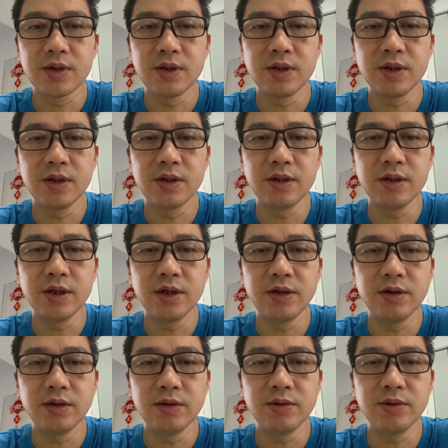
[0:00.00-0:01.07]
And there you
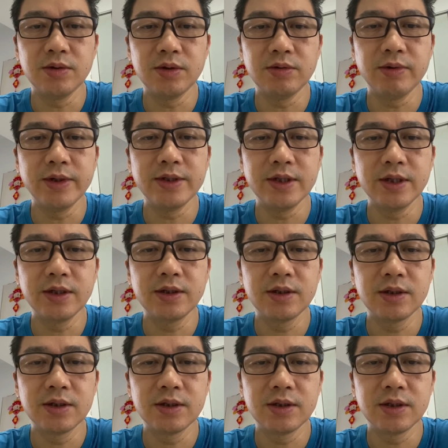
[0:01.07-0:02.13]
can go your rating.
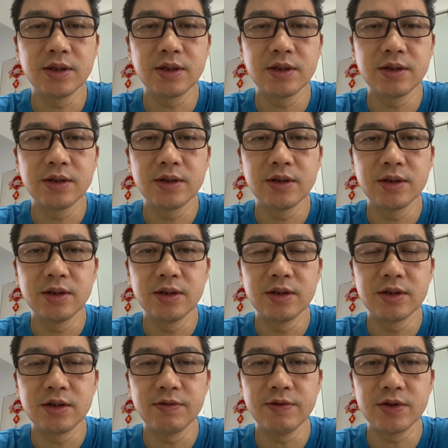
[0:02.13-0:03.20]

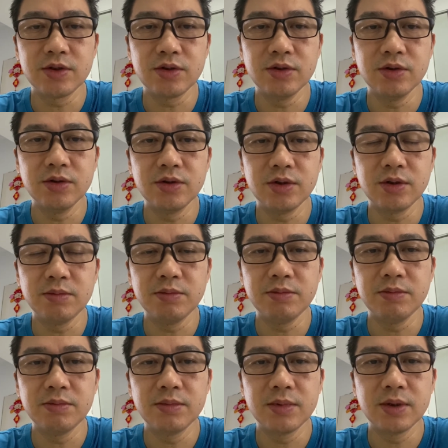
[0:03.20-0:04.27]
So if it's good, you can
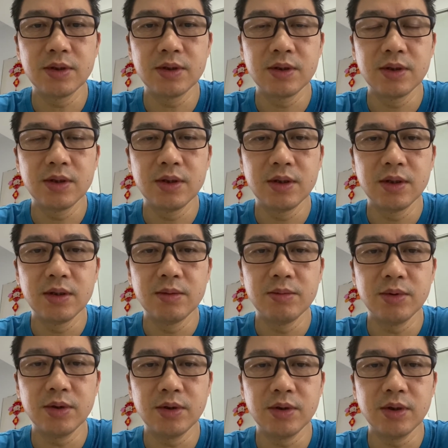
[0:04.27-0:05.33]

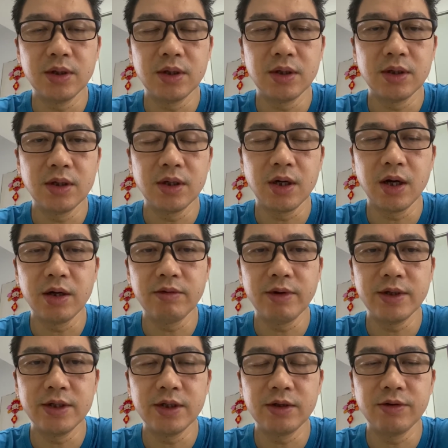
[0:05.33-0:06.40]
put uh, a high
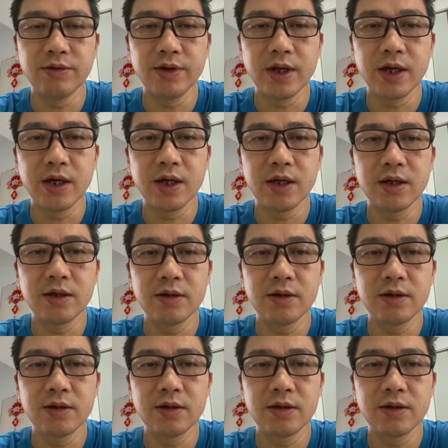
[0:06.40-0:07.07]
rating on there.